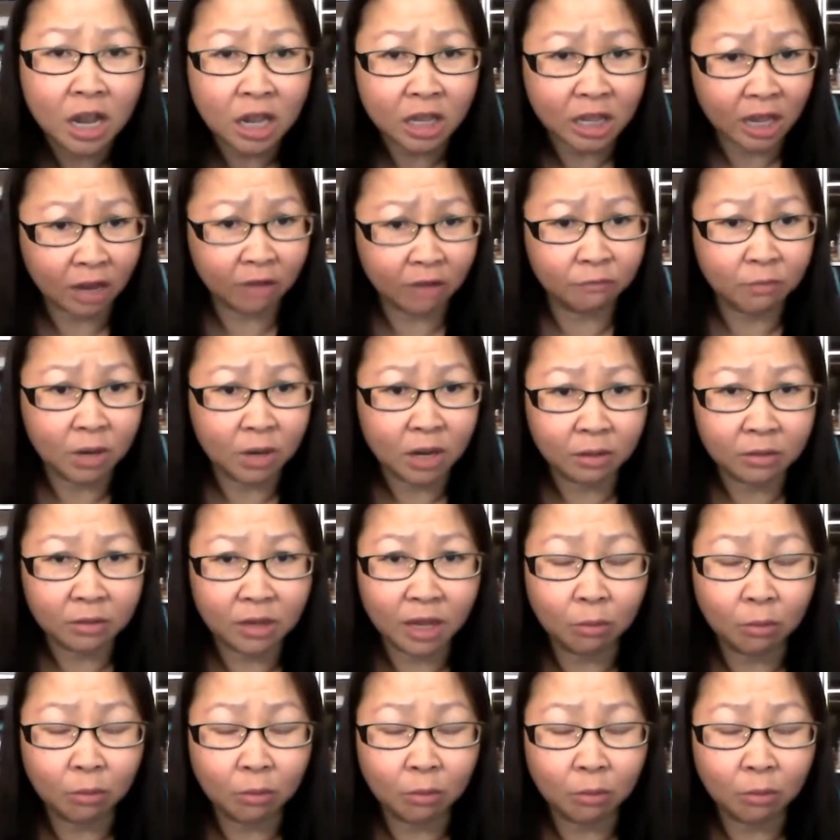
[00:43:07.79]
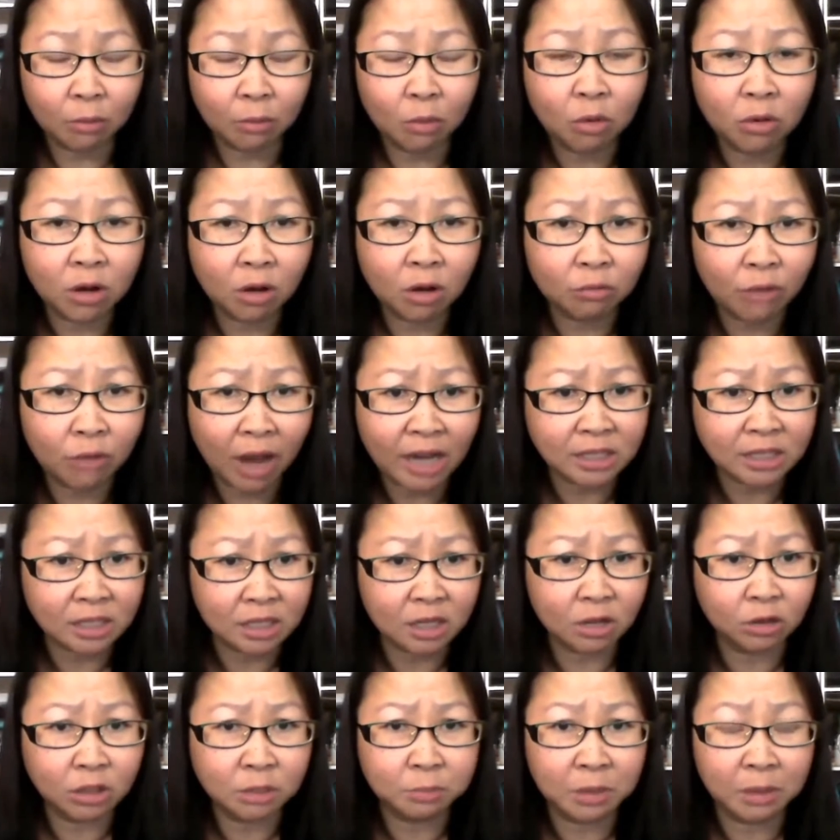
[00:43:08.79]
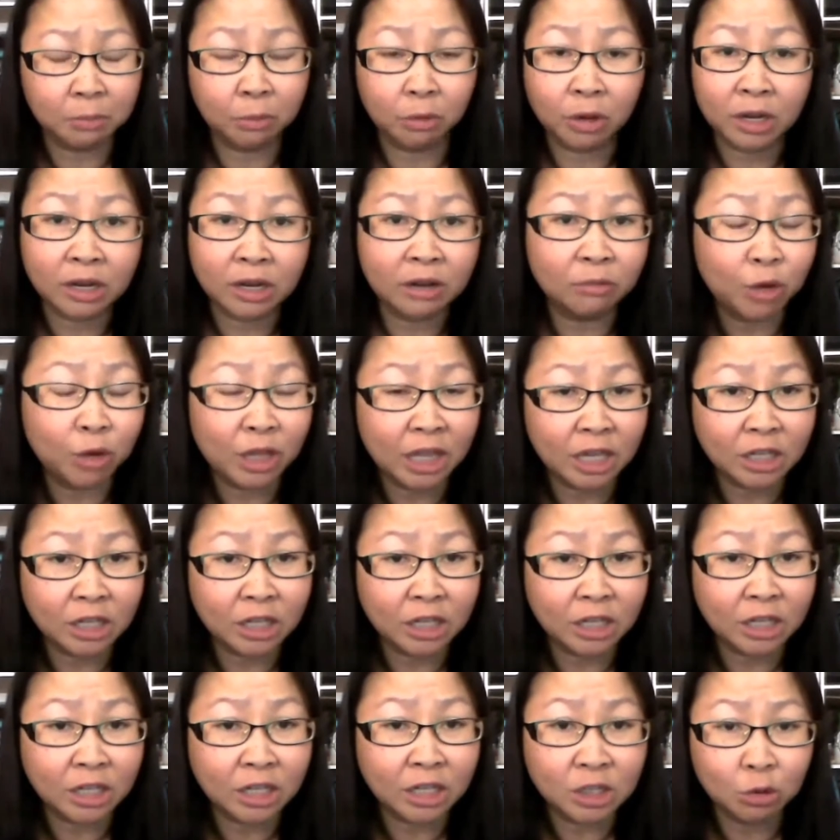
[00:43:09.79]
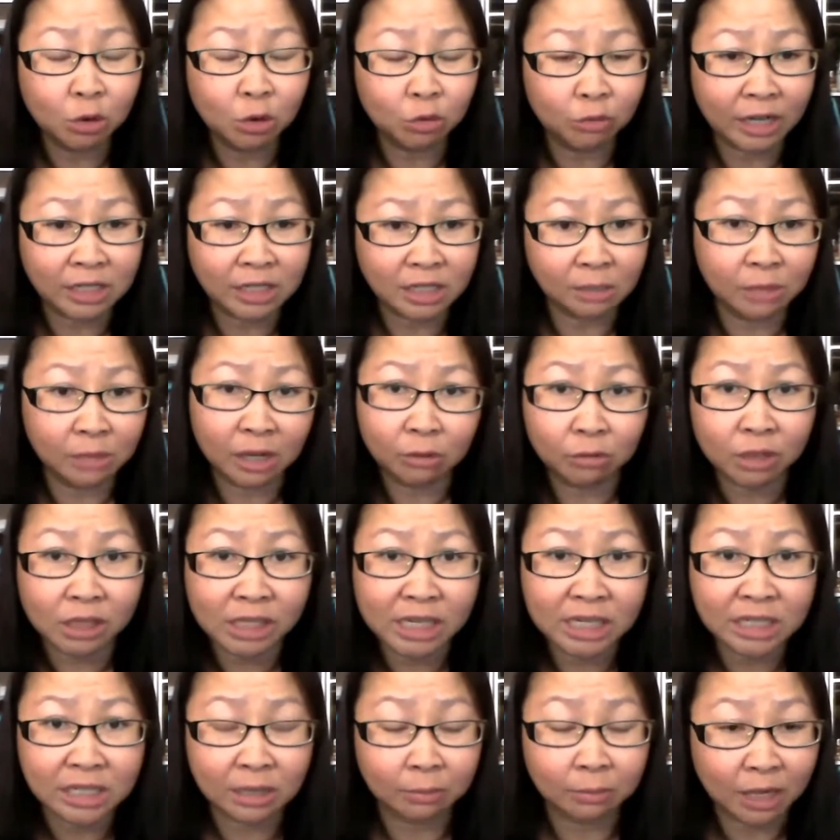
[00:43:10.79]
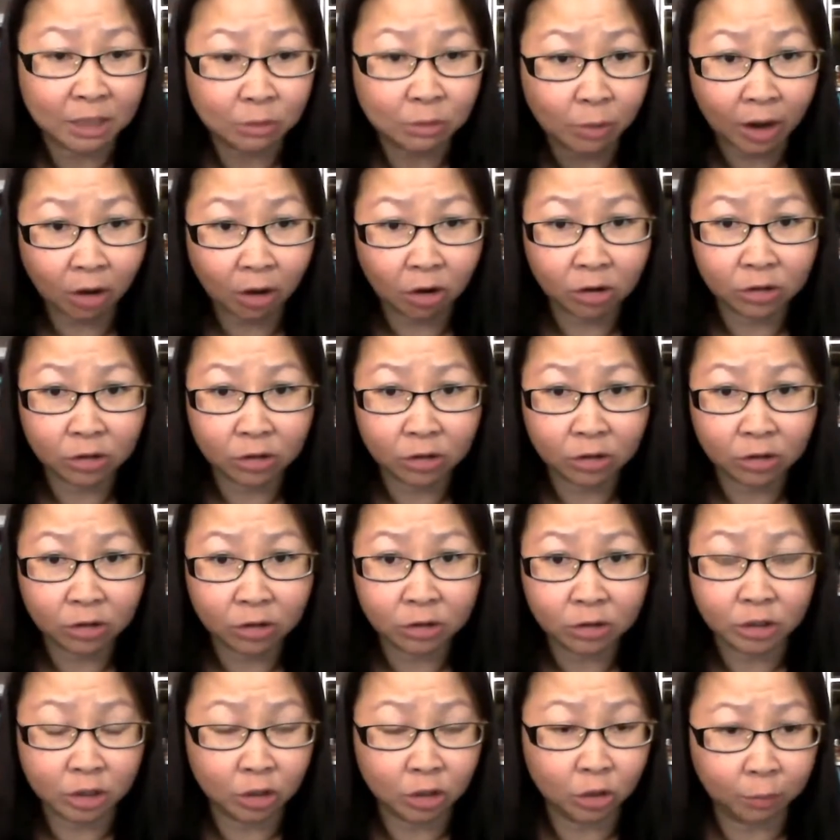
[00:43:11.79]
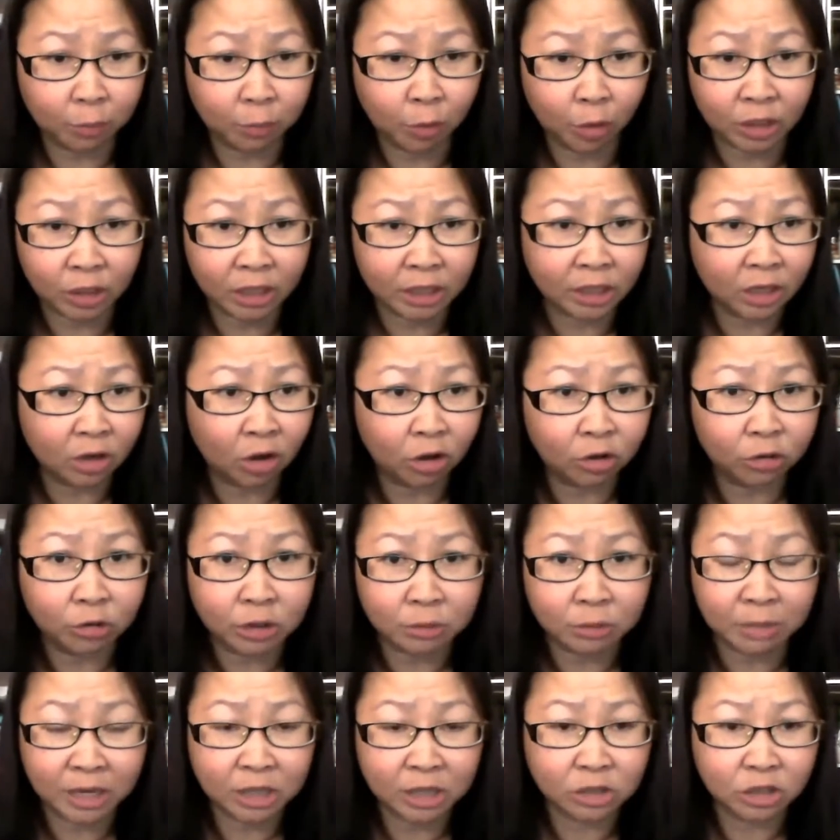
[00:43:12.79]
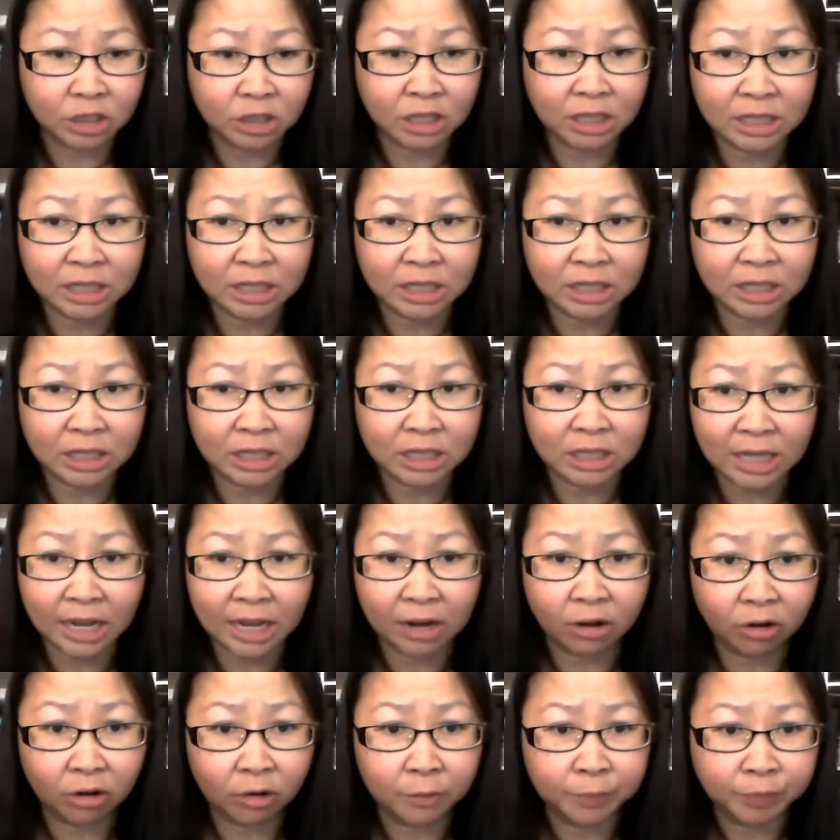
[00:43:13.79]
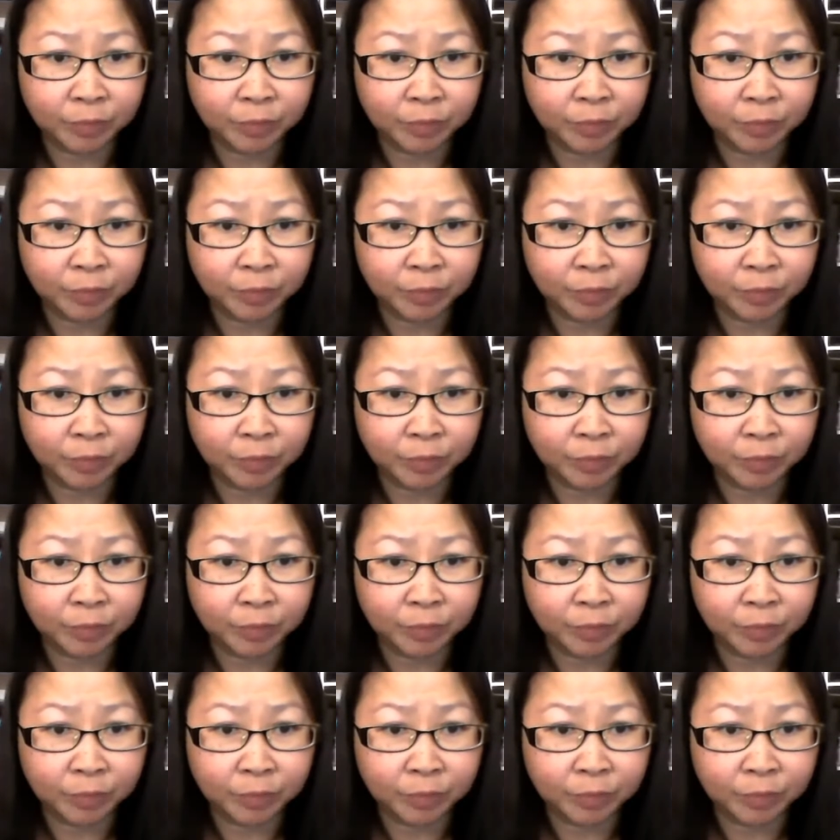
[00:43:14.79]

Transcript: They won't arrest those people, and when they do arrest them, they release them. That's why all those, Portland and all those major cities that are